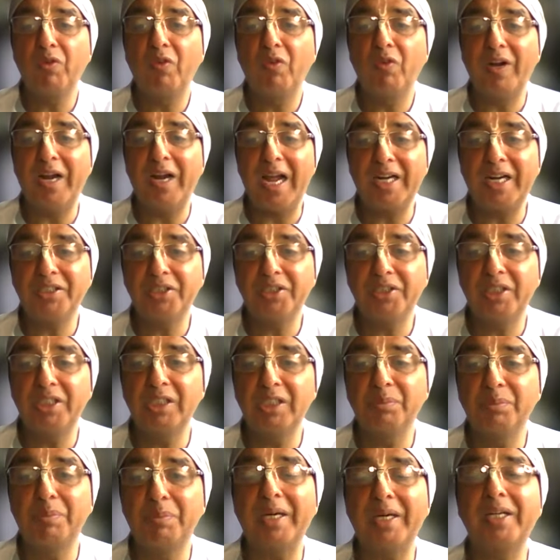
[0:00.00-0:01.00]
for action
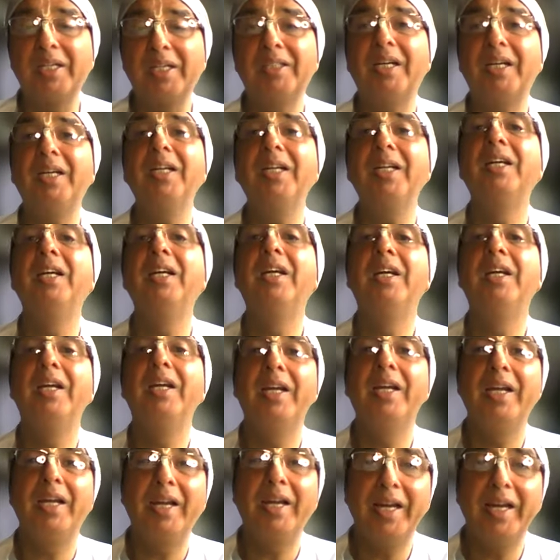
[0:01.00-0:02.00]
is better than
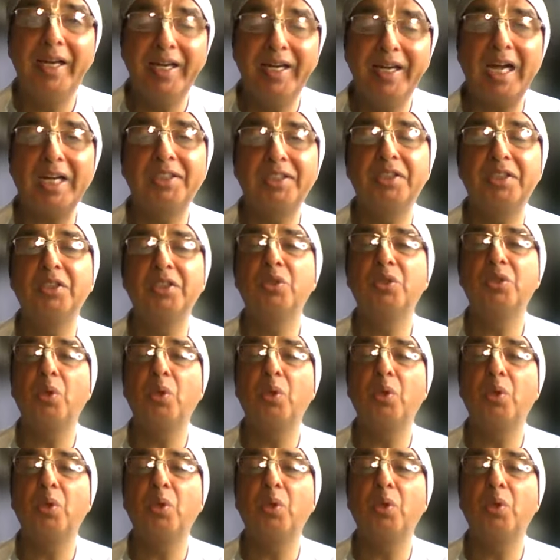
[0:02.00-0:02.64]
in action.